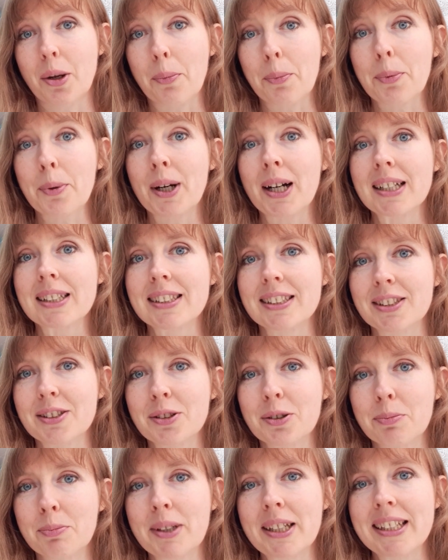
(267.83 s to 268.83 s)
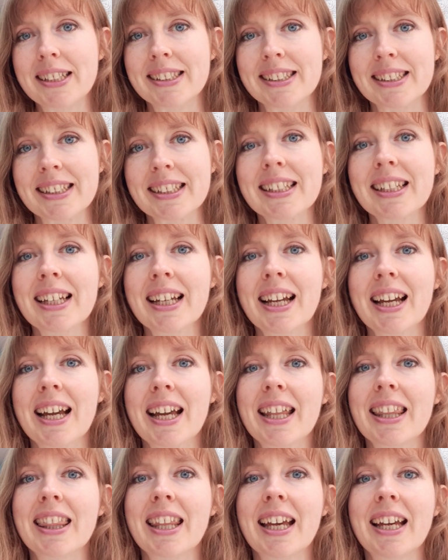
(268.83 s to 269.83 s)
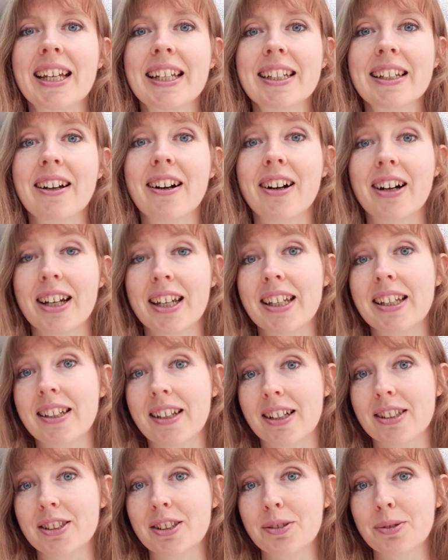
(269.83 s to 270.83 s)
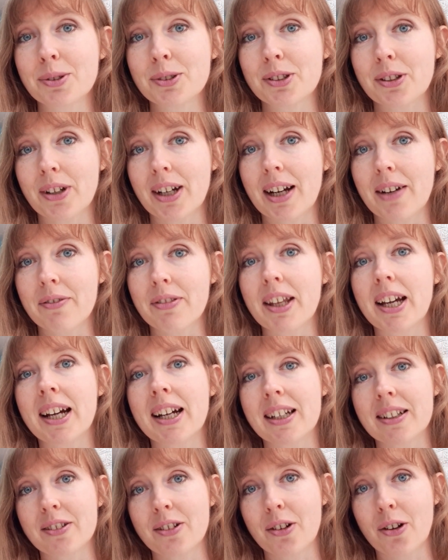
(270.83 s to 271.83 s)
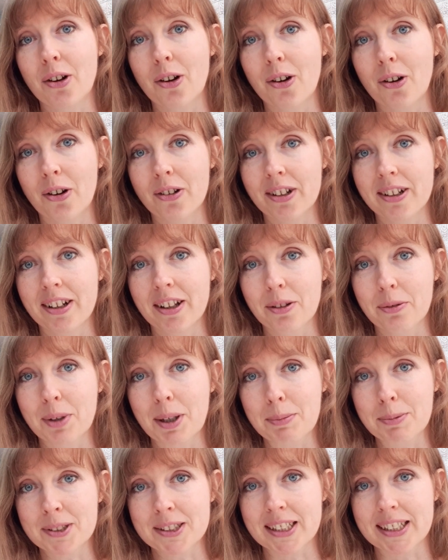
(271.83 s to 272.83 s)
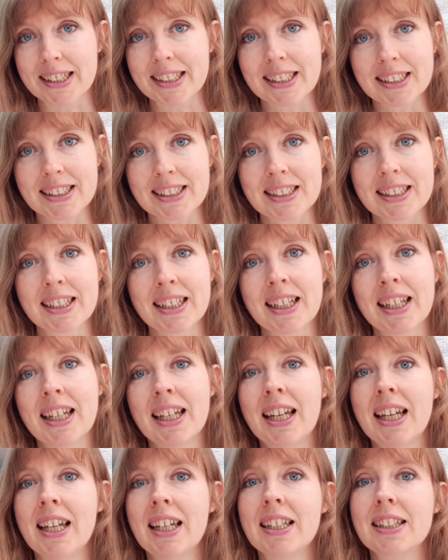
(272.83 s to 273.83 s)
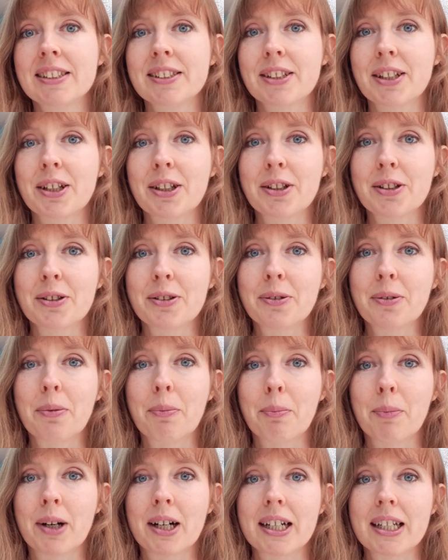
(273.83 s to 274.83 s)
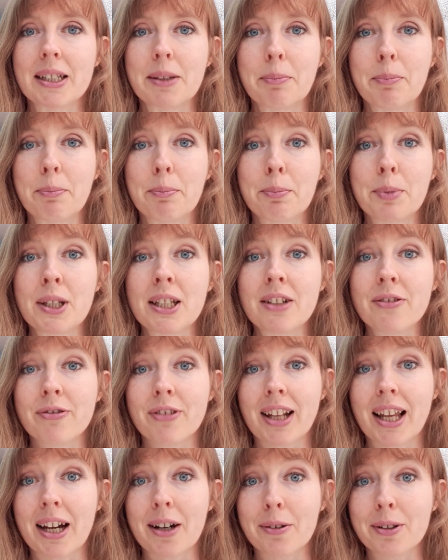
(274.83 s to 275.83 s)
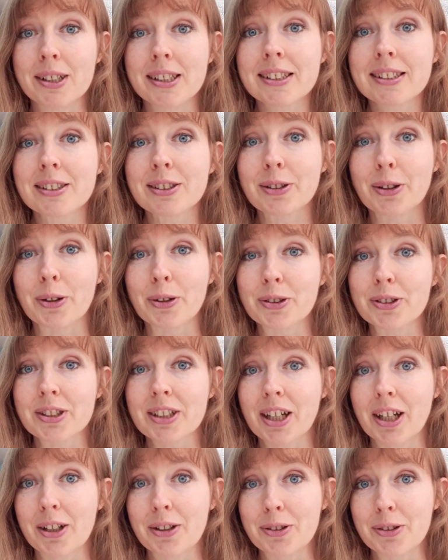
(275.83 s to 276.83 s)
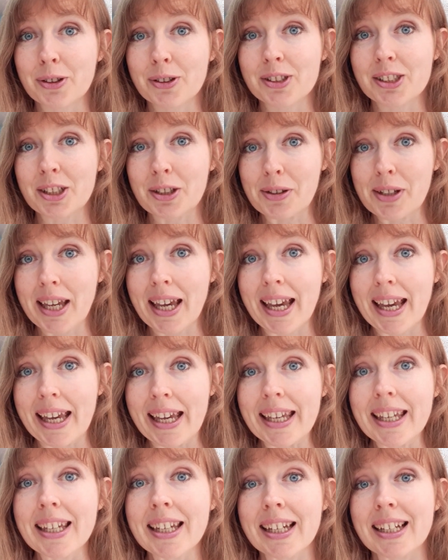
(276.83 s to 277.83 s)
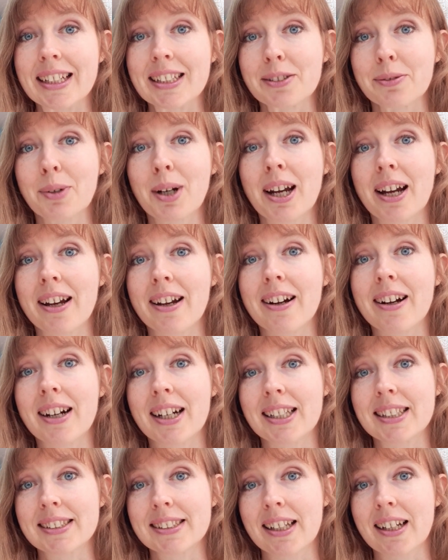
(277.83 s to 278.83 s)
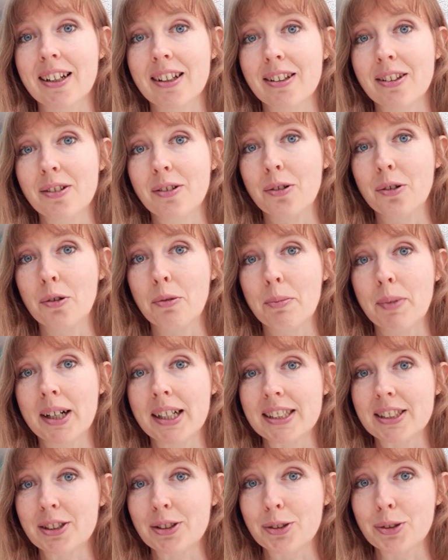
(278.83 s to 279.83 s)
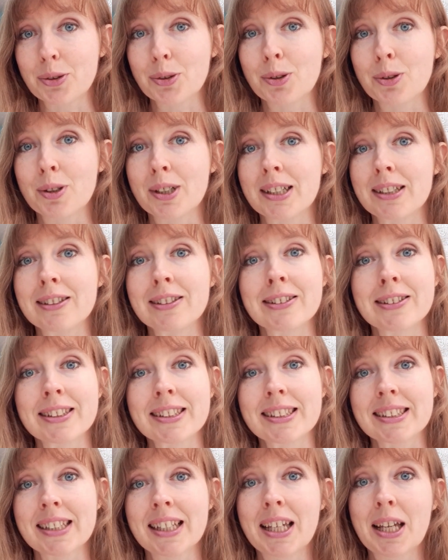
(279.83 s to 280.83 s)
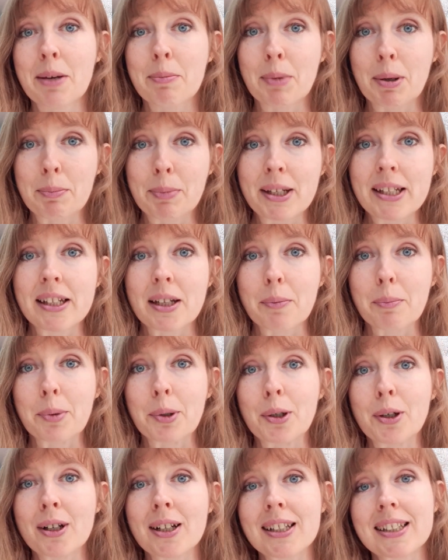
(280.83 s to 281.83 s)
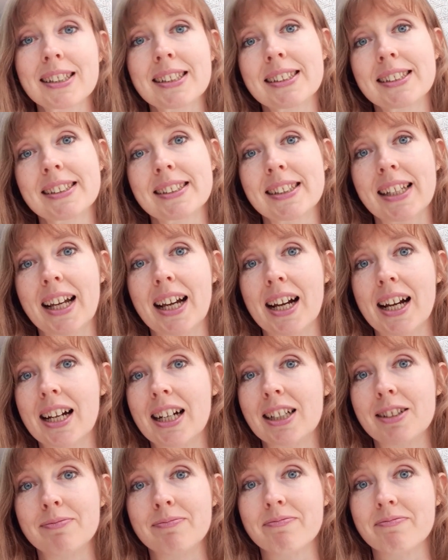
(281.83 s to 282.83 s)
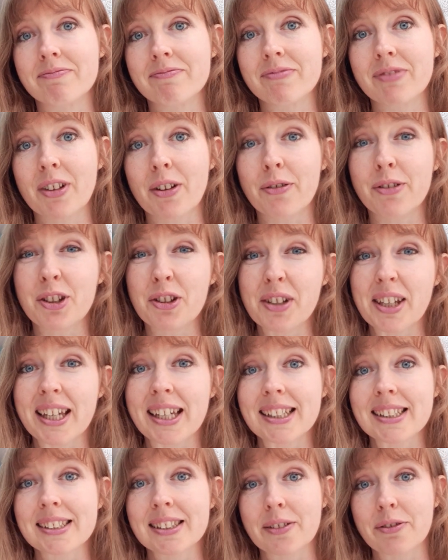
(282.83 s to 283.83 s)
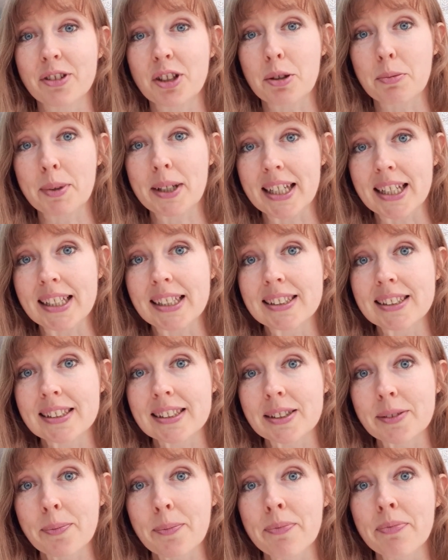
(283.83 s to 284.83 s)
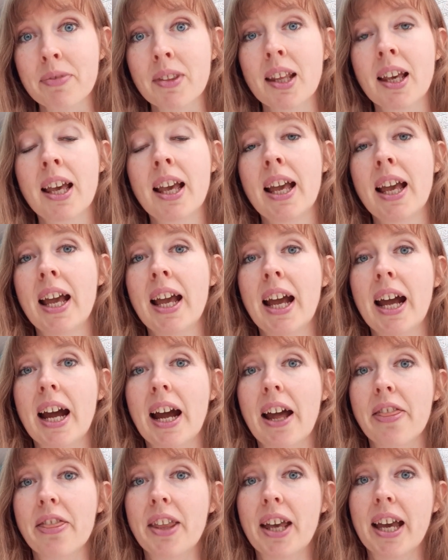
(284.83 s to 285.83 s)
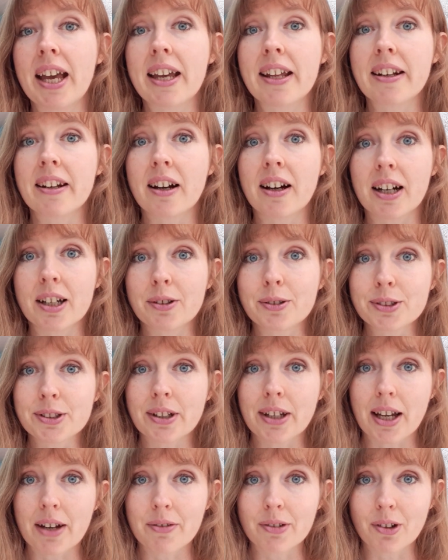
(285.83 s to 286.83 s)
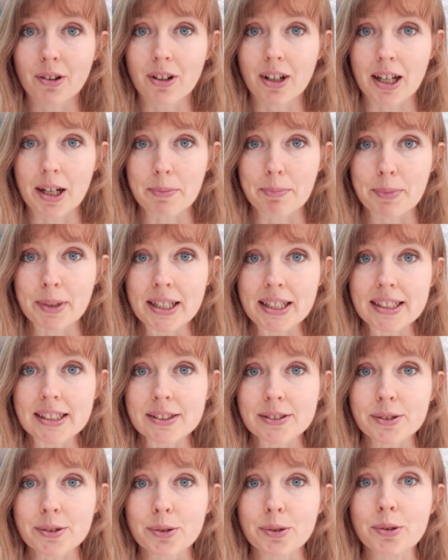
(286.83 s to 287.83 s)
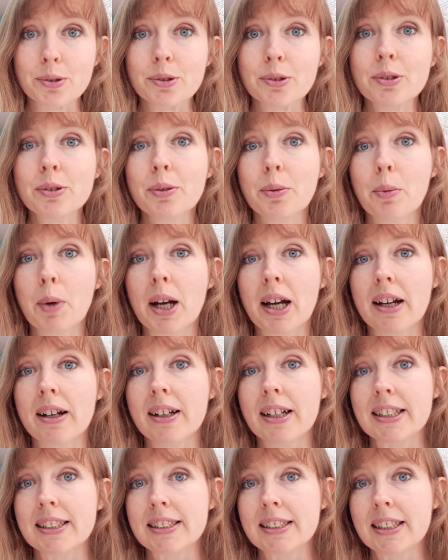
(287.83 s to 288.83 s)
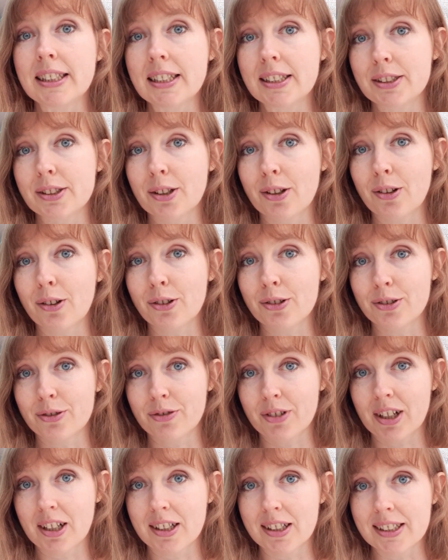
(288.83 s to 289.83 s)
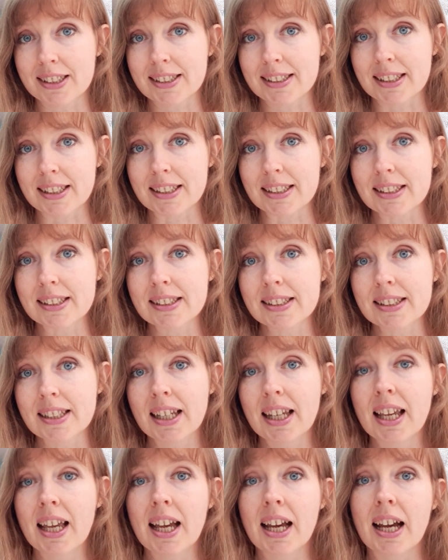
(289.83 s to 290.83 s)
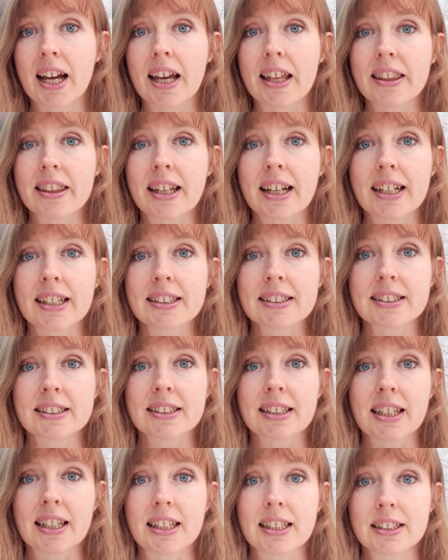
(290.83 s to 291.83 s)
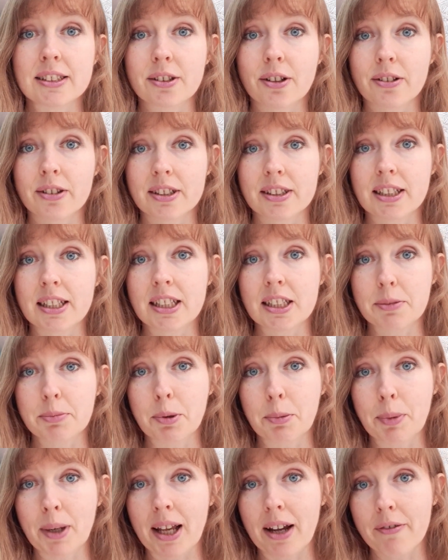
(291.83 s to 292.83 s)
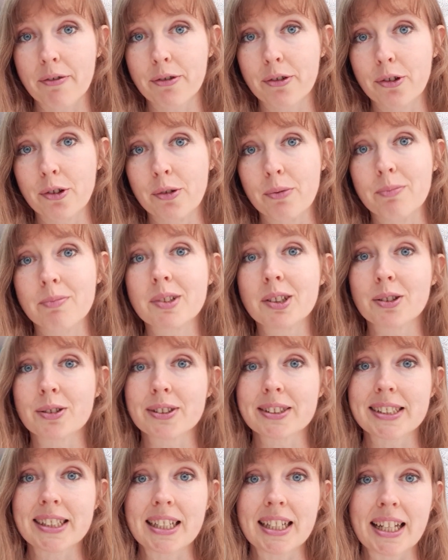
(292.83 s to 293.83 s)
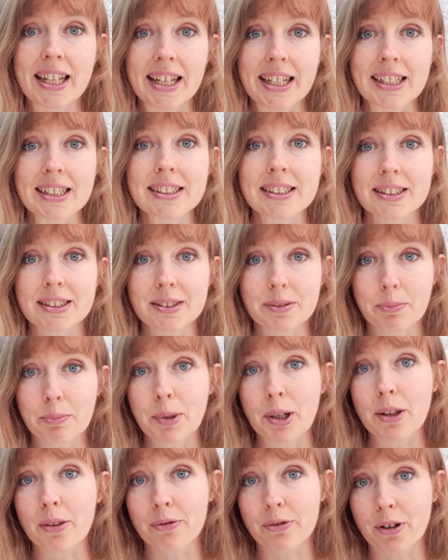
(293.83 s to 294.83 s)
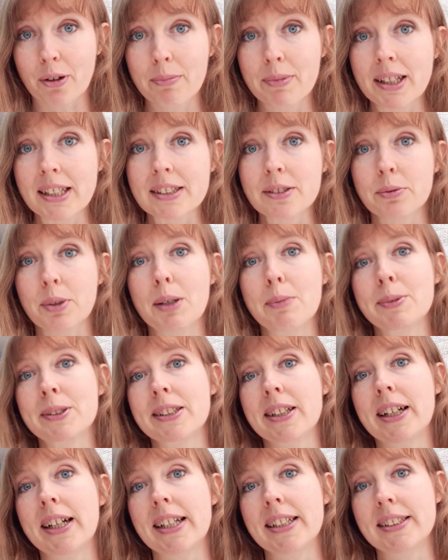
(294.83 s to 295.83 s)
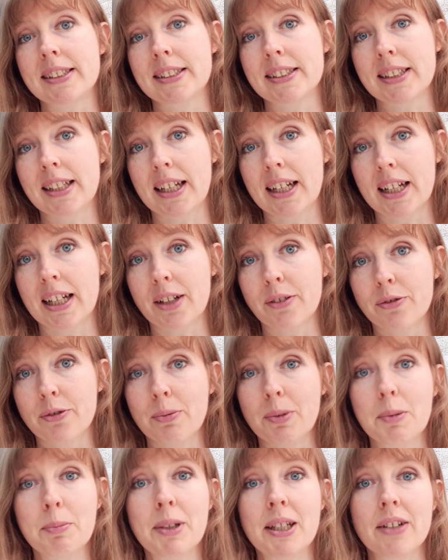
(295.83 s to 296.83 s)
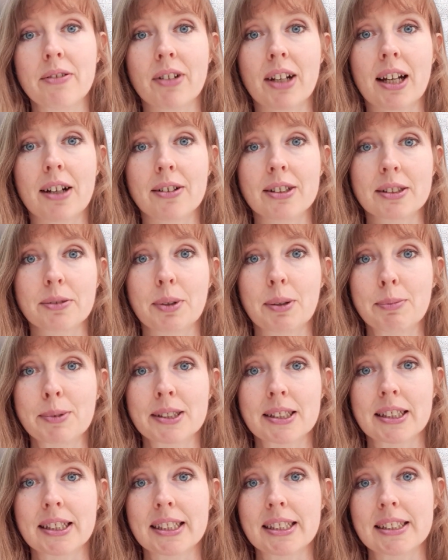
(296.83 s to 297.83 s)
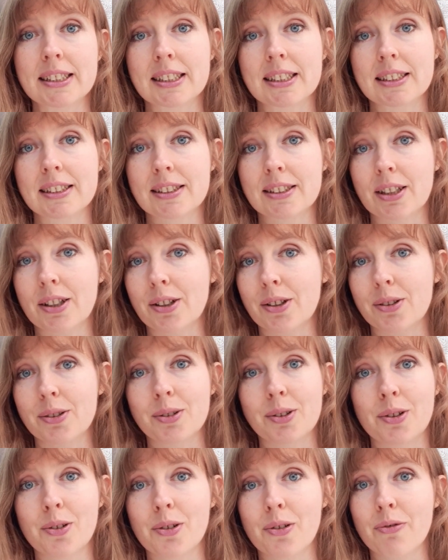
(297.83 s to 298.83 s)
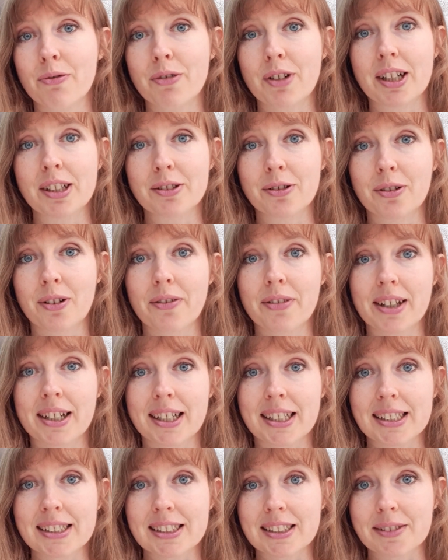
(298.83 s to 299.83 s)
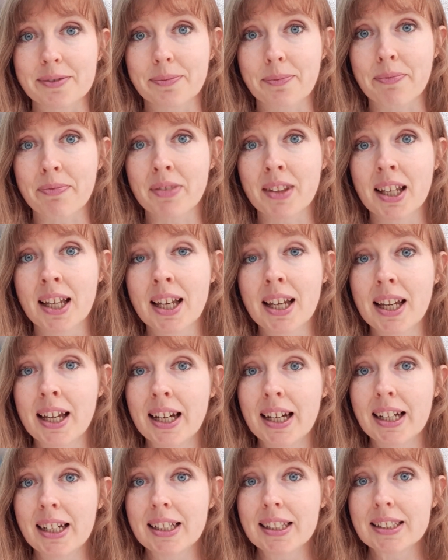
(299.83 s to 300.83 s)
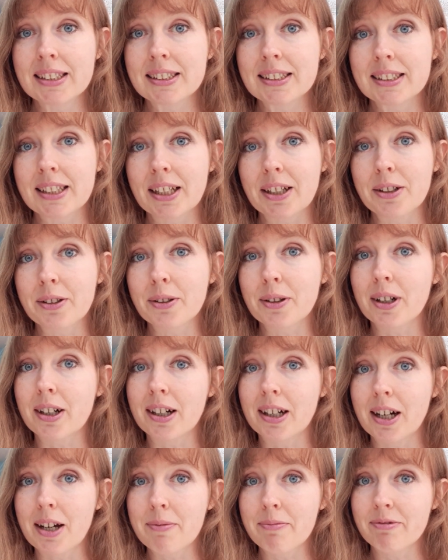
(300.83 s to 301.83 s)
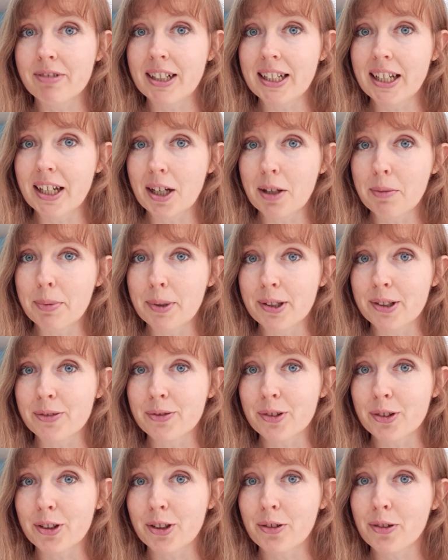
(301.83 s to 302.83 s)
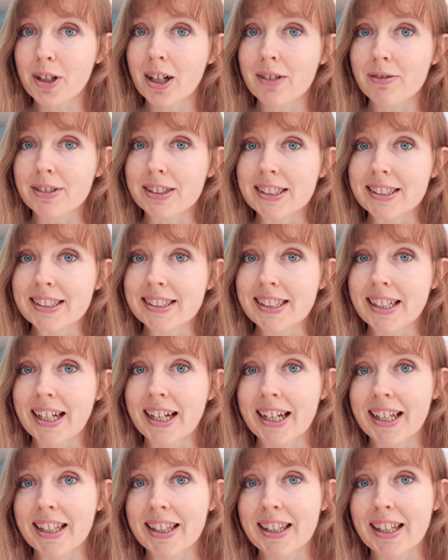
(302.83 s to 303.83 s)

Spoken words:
practice your beading, then I do also have that on another website. So my beadflowers.co.uk is where I sell all my tutorials, my beading books, a few kits, a few beads. And then I also have an online beading school where I teach a lot of classes, and that is on the Teachable platform. You'll see links both from this website and from the Bead Flowers website, so you can find all of that. So I'm really hoping I've got you covered, and